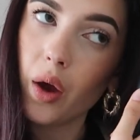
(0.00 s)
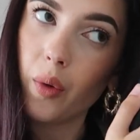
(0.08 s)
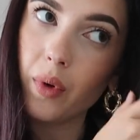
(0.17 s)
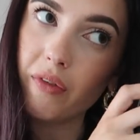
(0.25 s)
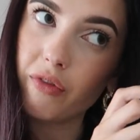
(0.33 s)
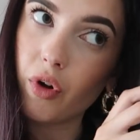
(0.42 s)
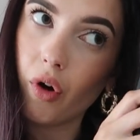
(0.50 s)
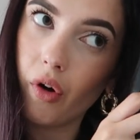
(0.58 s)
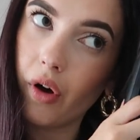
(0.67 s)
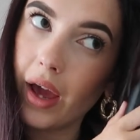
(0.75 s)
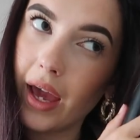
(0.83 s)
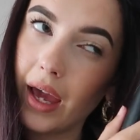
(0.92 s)
We've
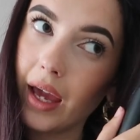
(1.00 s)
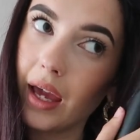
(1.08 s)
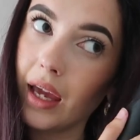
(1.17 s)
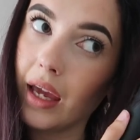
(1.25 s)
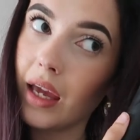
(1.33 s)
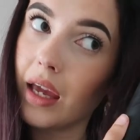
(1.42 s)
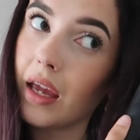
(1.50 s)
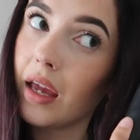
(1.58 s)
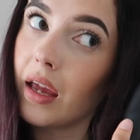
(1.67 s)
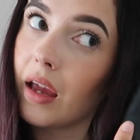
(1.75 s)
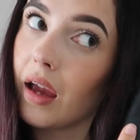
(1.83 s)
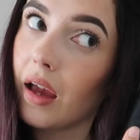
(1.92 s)
got
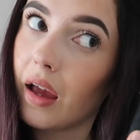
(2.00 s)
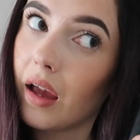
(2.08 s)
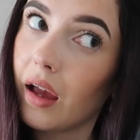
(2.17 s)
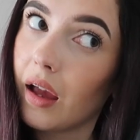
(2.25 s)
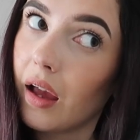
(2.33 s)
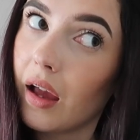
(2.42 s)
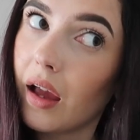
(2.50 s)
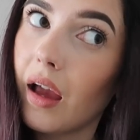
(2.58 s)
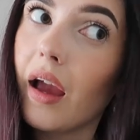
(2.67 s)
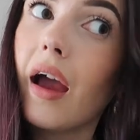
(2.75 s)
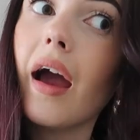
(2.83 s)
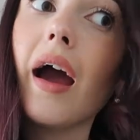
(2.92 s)
a
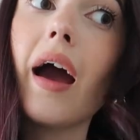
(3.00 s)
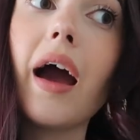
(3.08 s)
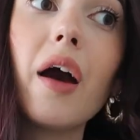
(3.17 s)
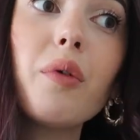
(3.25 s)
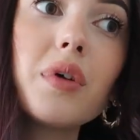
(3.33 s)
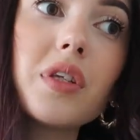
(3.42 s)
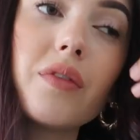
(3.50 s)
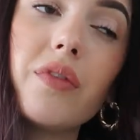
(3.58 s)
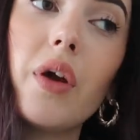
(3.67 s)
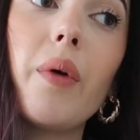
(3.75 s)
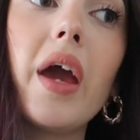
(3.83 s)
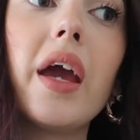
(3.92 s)
house
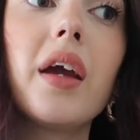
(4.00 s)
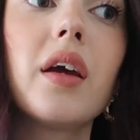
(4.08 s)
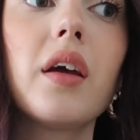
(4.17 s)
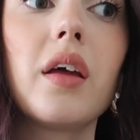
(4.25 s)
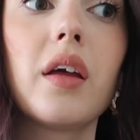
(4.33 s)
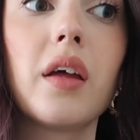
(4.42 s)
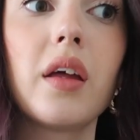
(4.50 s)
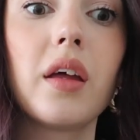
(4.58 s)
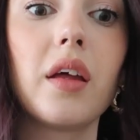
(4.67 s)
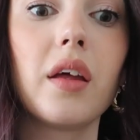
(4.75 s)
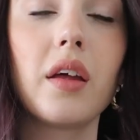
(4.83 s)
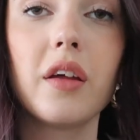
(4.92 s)
viewing
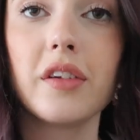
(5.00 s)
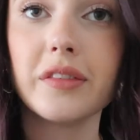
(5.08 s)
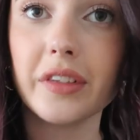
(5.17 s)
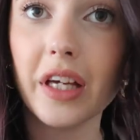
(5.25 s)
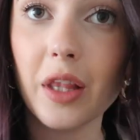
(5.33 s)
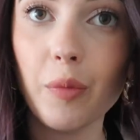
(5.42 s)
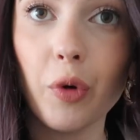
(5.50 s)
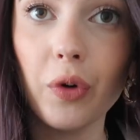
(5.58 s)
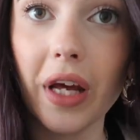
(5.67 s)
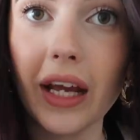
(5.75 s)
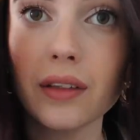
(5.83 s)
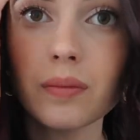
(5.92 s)
in the
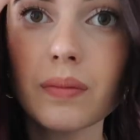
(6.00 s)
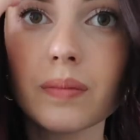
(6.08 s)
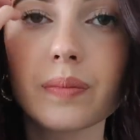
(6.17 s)
morning,